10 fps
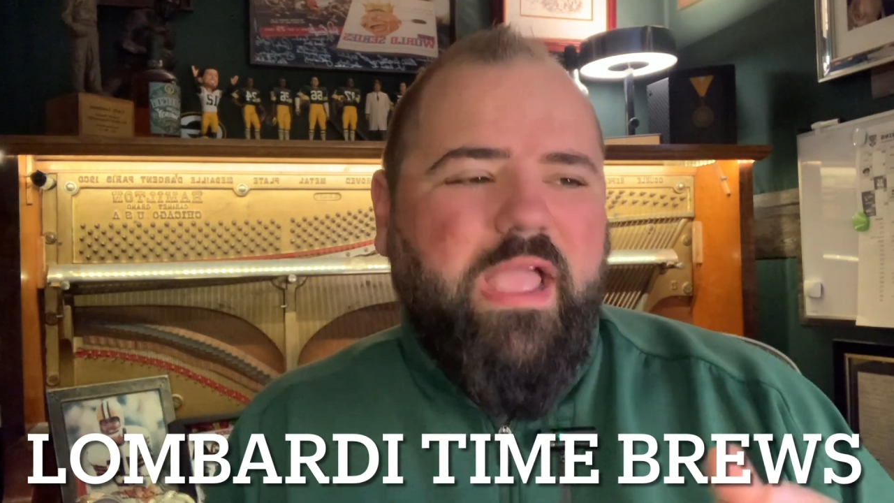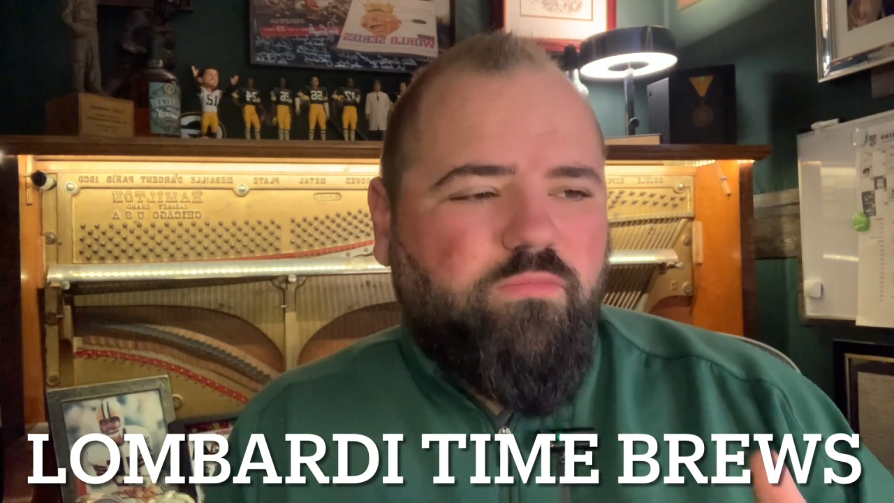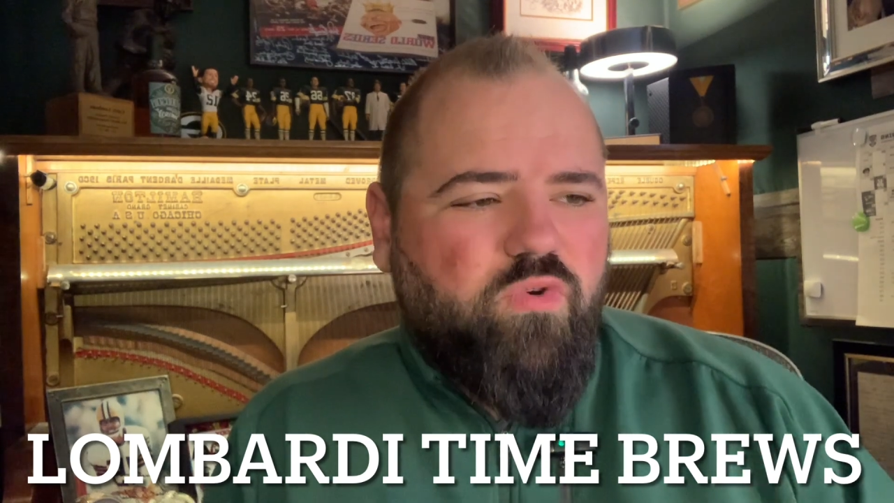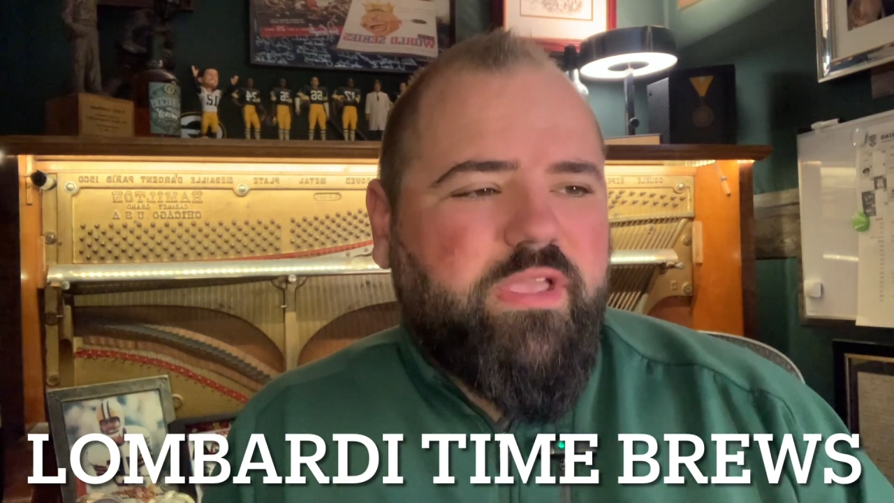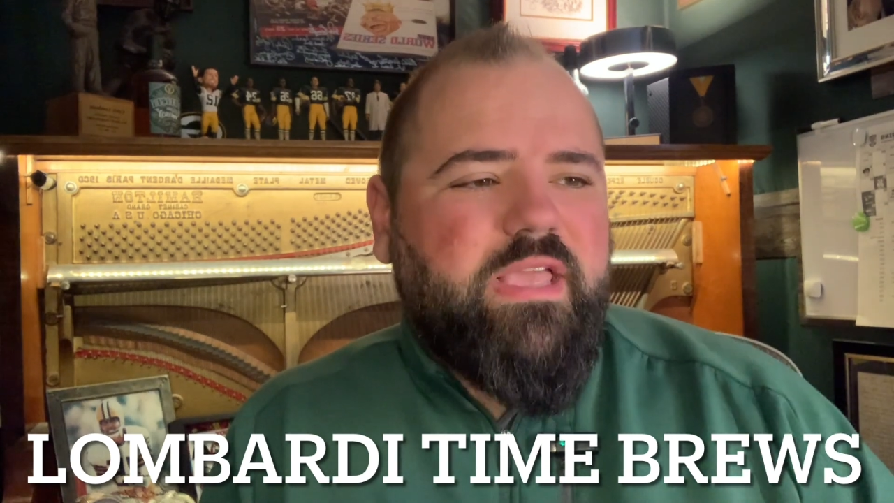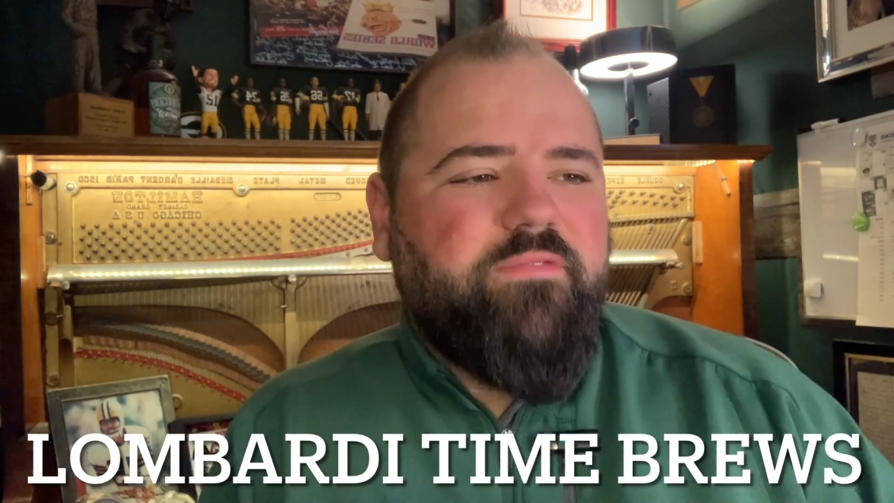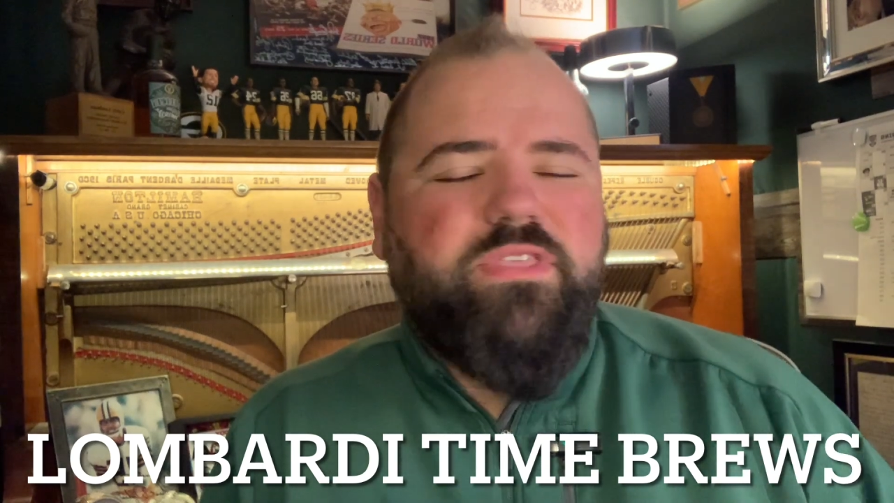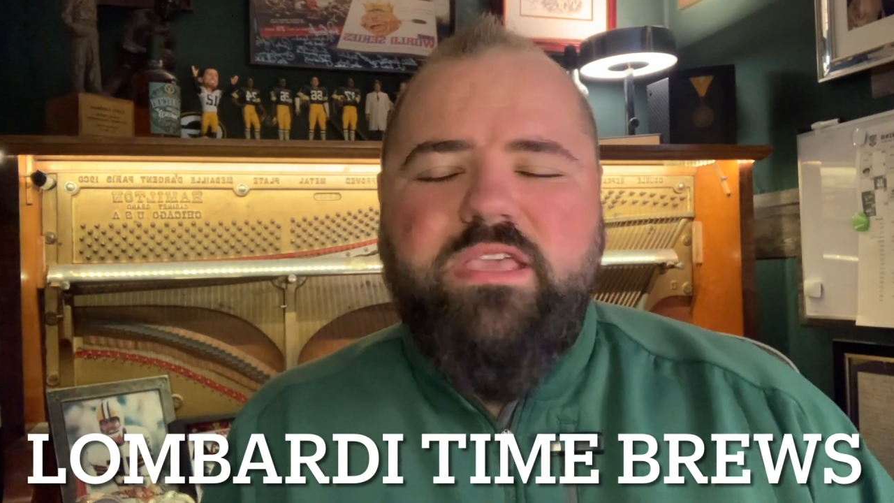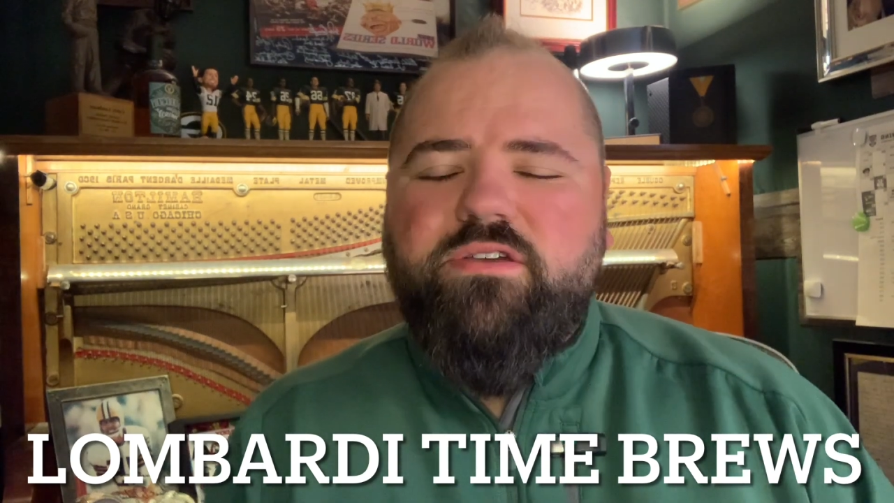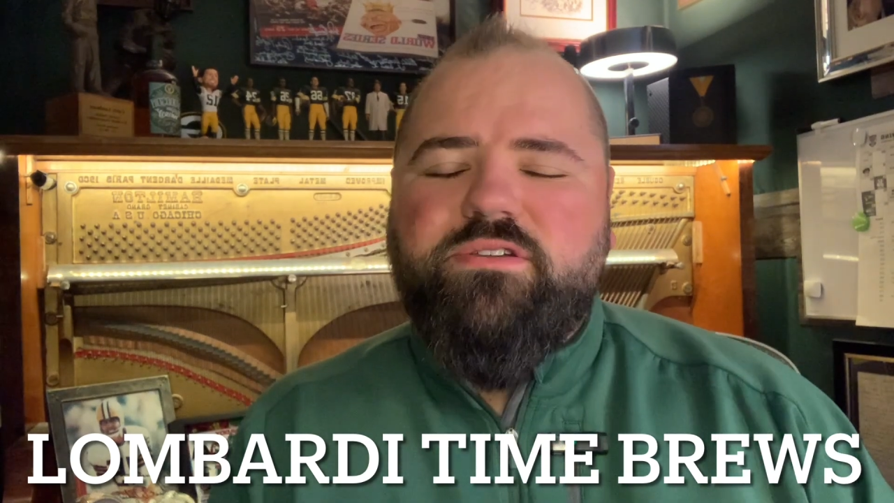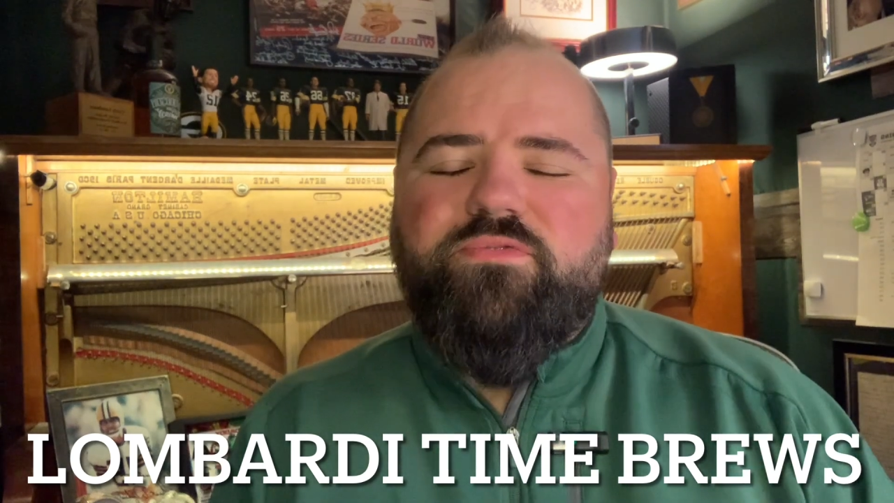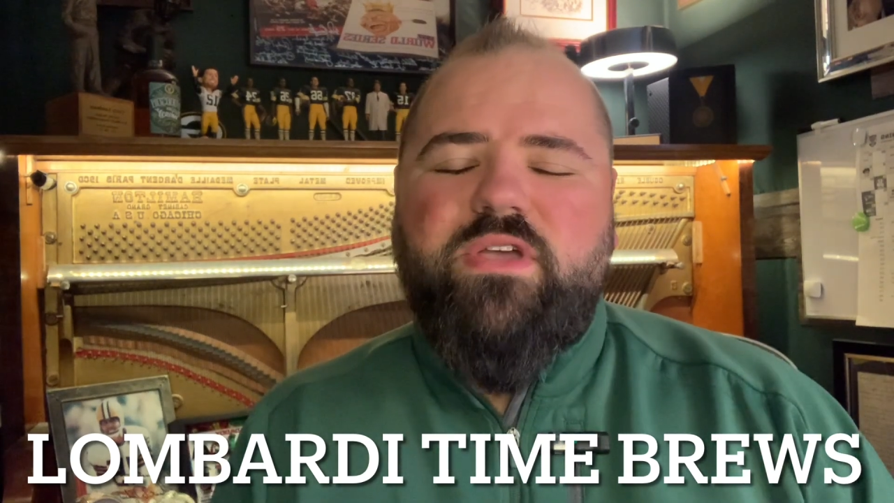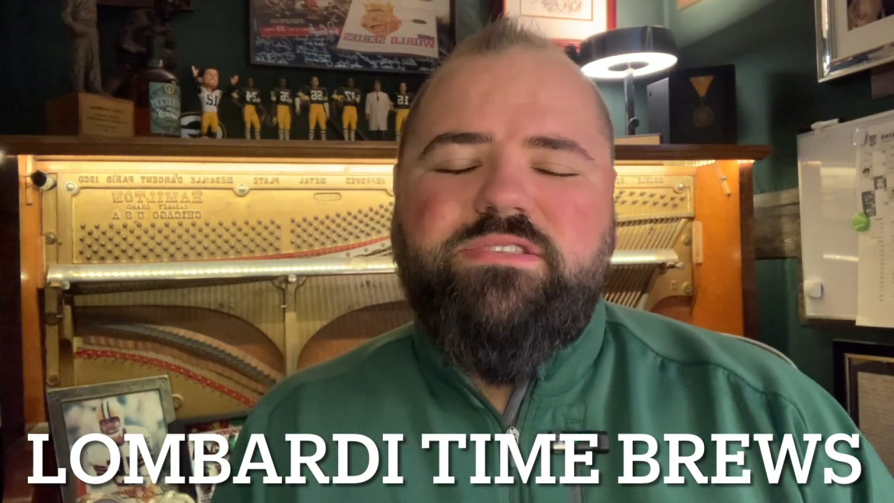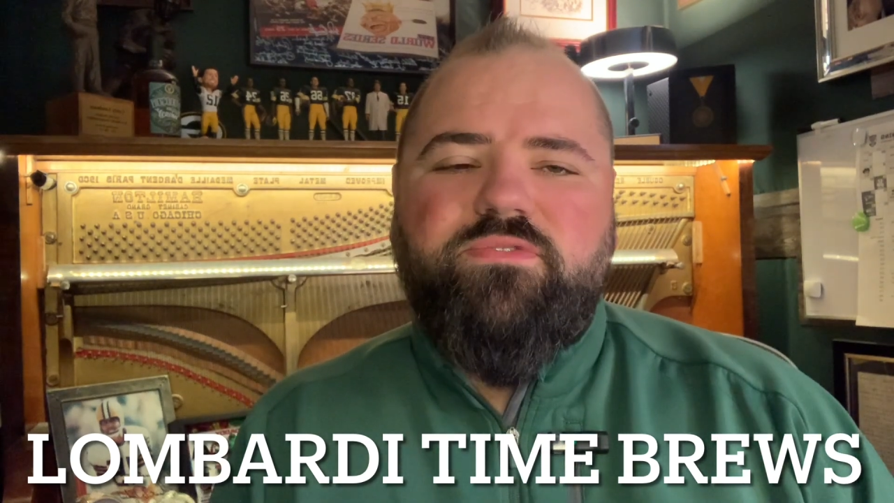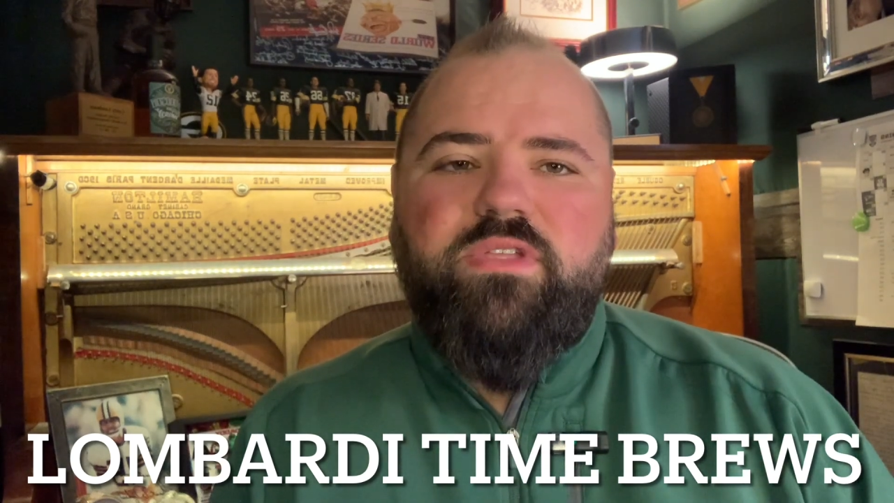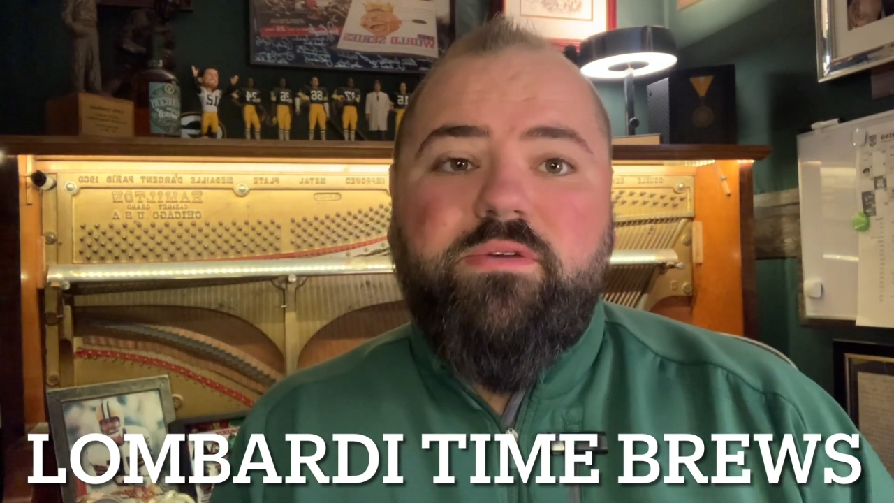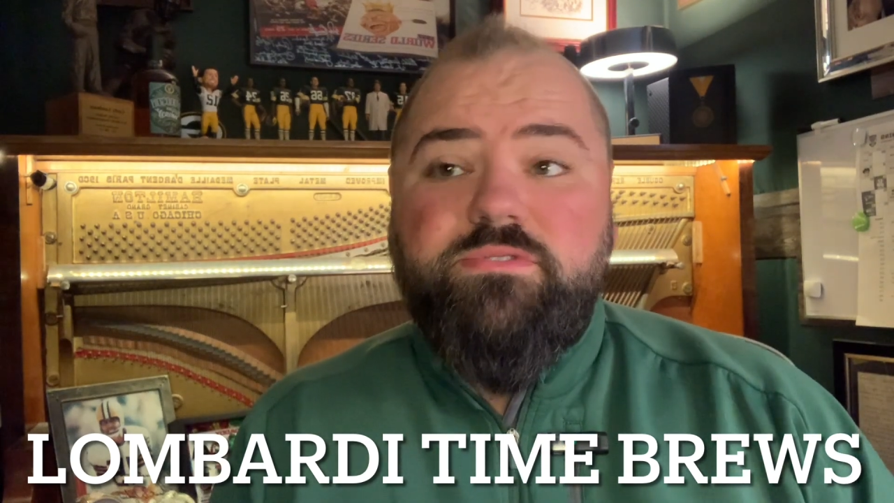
a rookie of the year defensively,